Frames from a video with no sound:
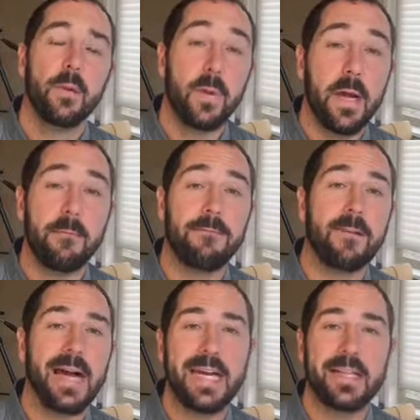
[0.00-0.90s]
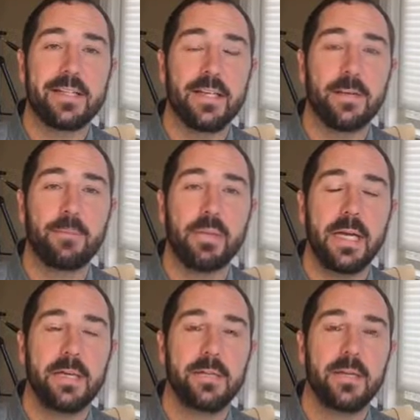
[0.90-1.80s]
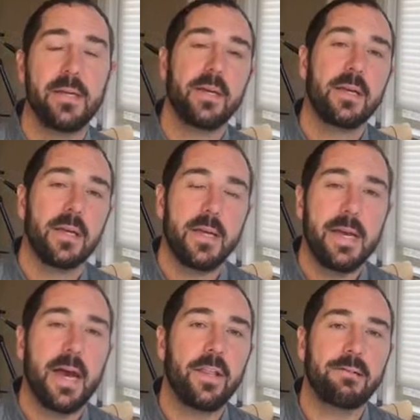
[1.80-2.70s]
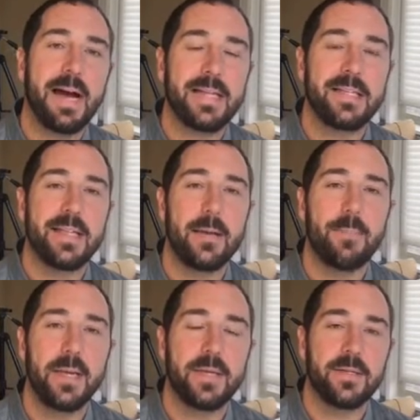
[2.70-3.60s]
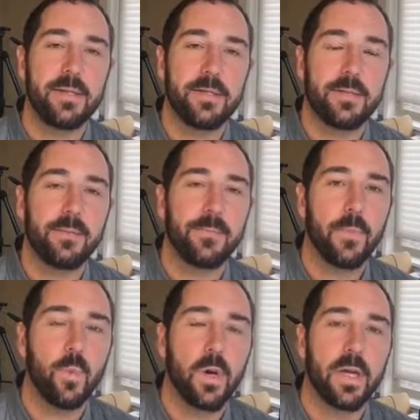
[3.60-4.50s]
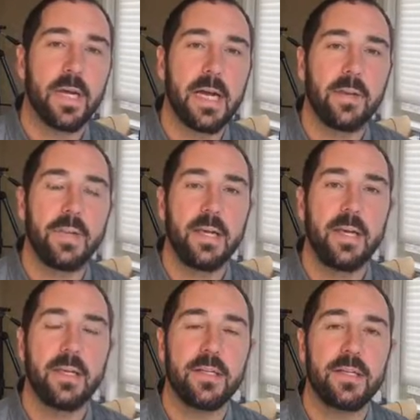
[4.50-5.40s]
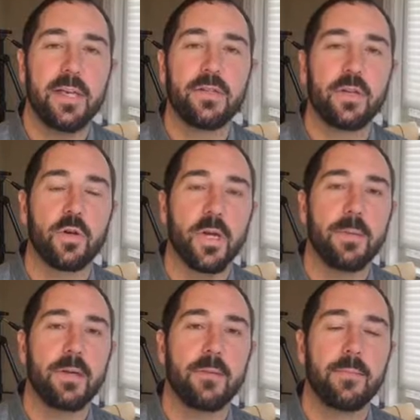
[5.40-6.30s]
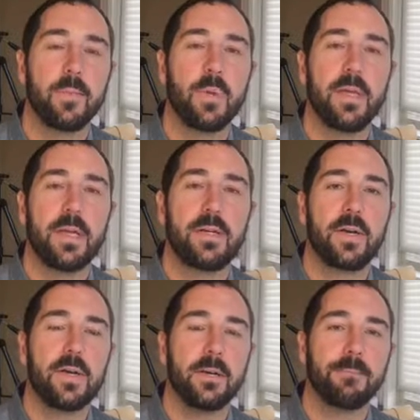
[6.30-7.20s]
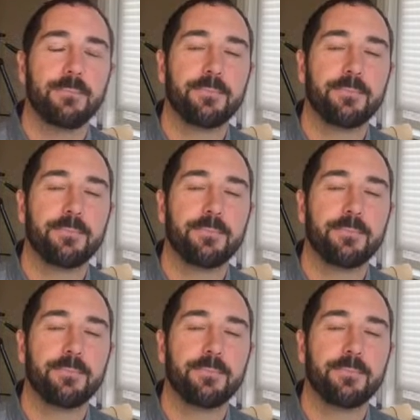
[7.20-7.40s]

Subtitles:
We have financing in place. Now the last step is working out the sales agreement with the attorney.